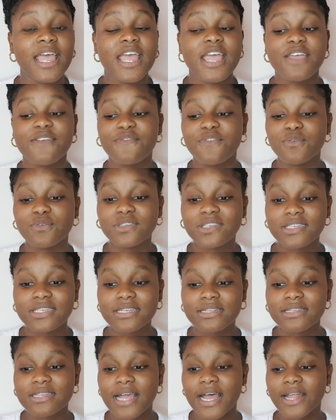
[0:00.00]
If you
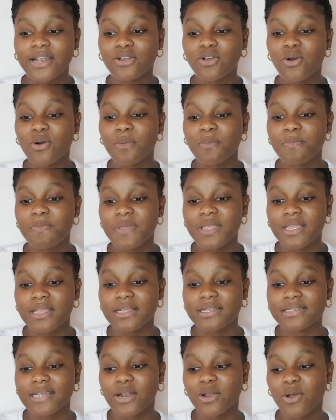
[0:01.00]
sit and
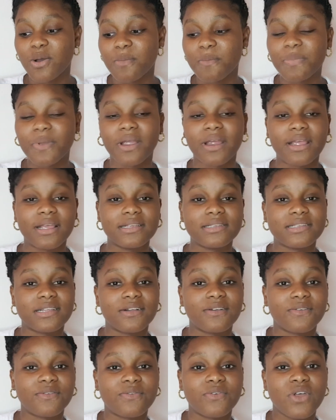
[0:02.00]
compete and compare
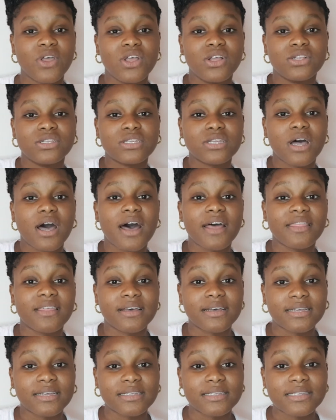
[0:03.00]
yourself to
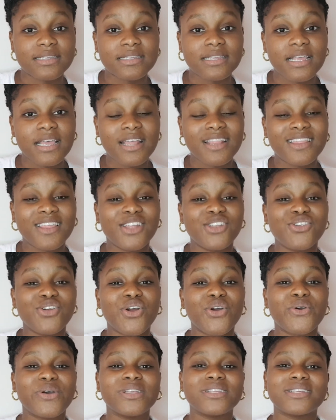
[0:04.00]
others, then
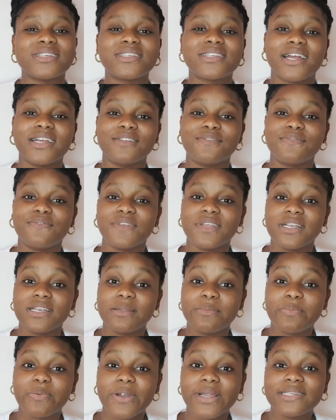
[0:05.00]
you're going to start to feel
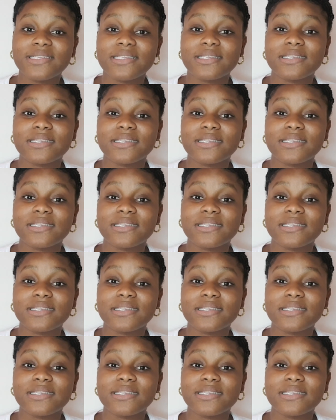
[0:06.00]
depressed.